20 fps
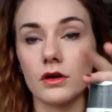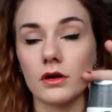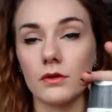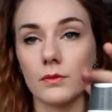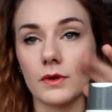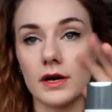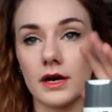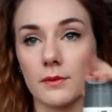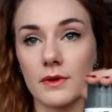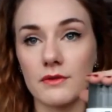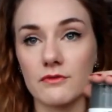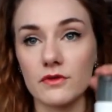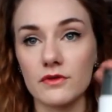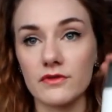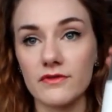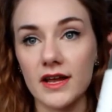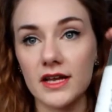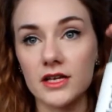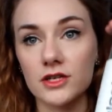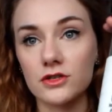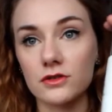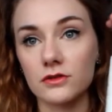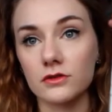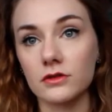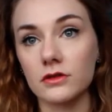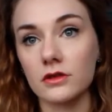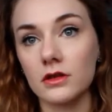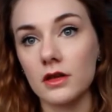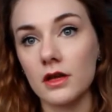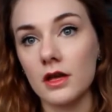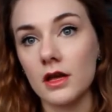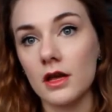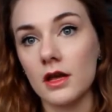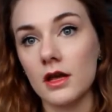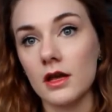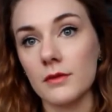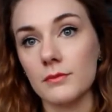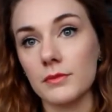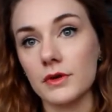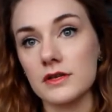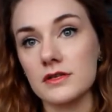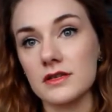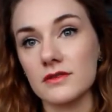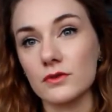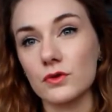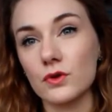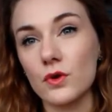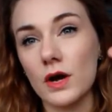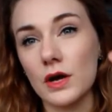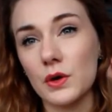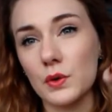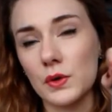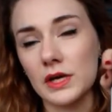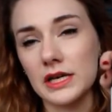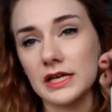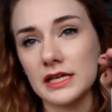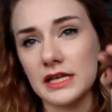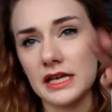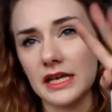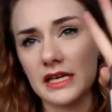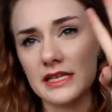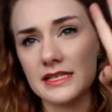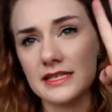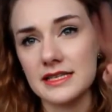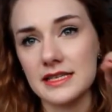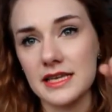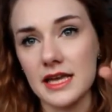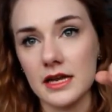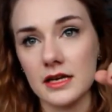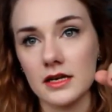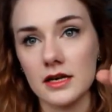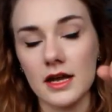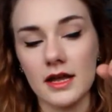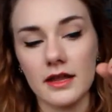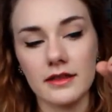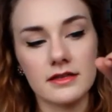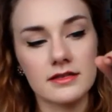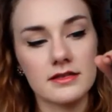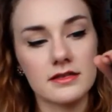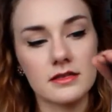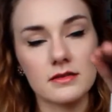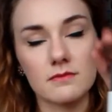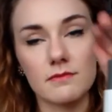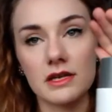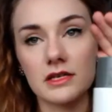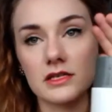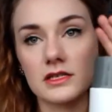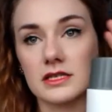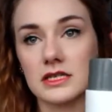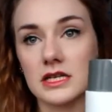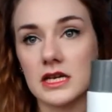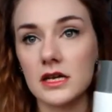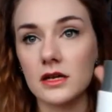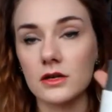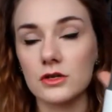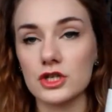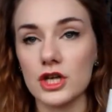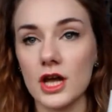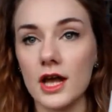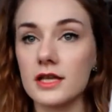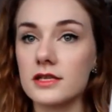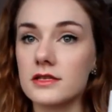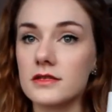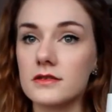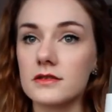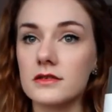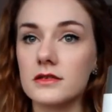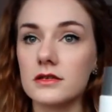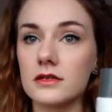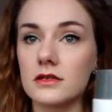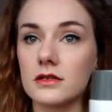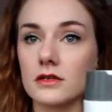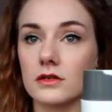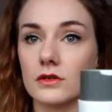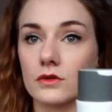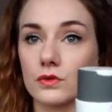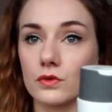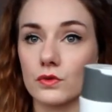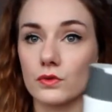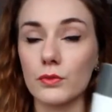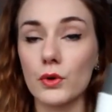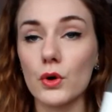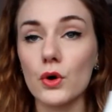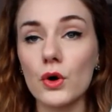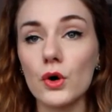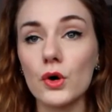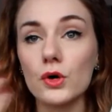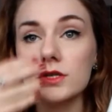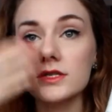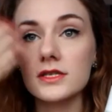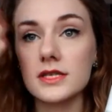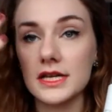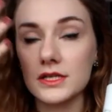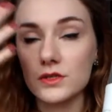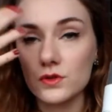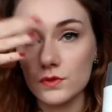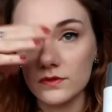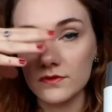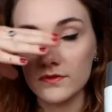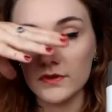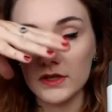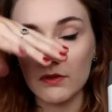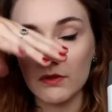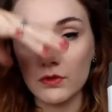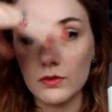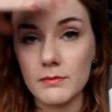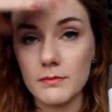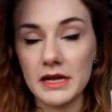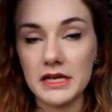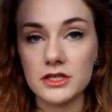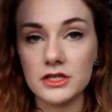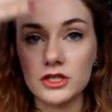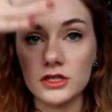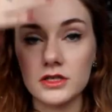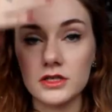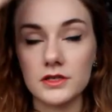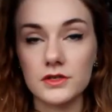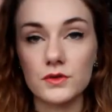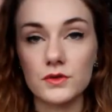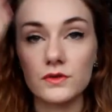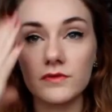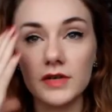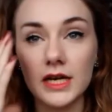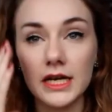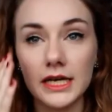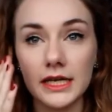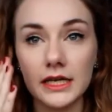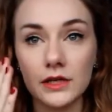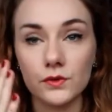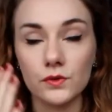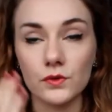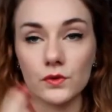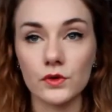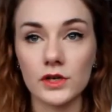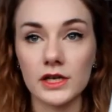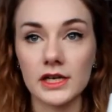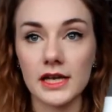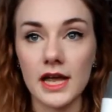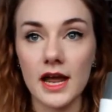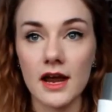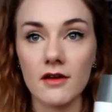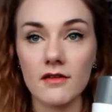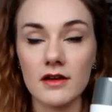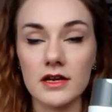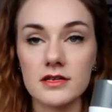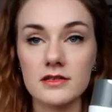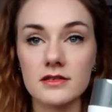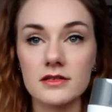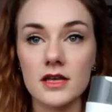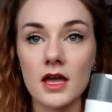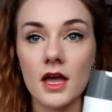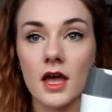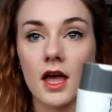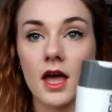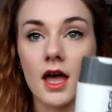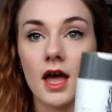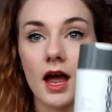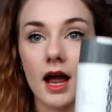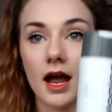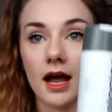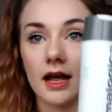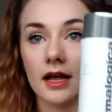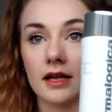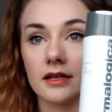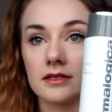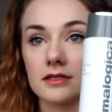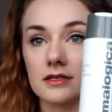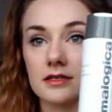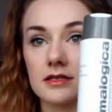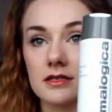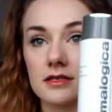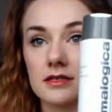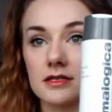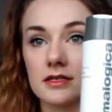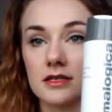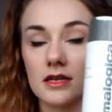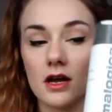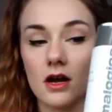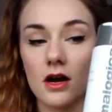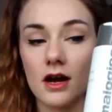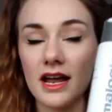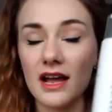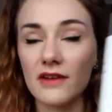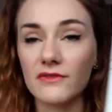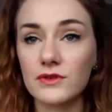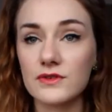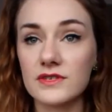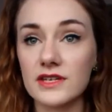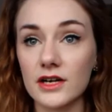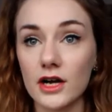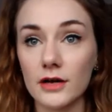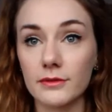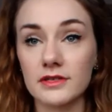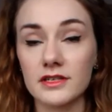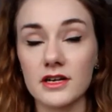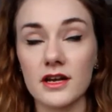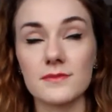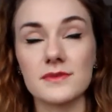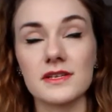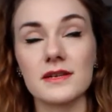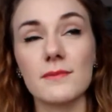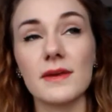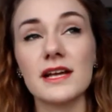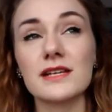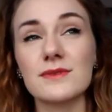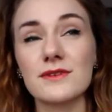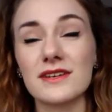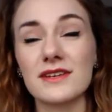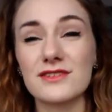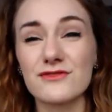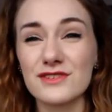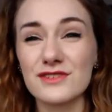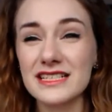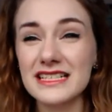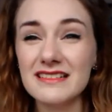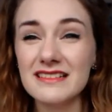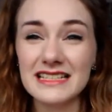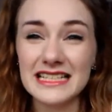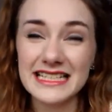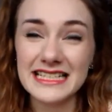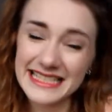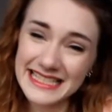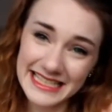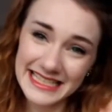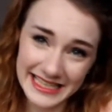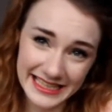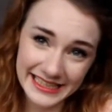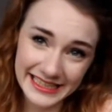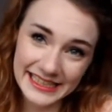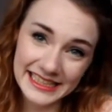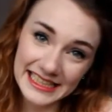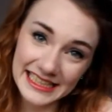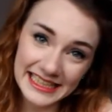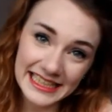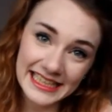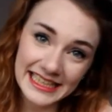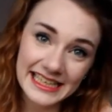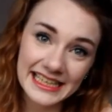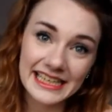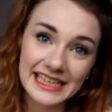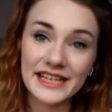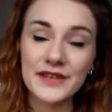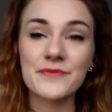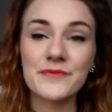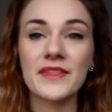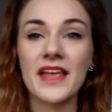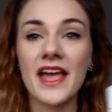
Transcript: when I went for a facial, because I've got quite oily skin, and this is meant to decongest your pores and sort of give you a major sort of clean on the oily areas. And I have used it a couple of times, and it makes my face really, really tingly.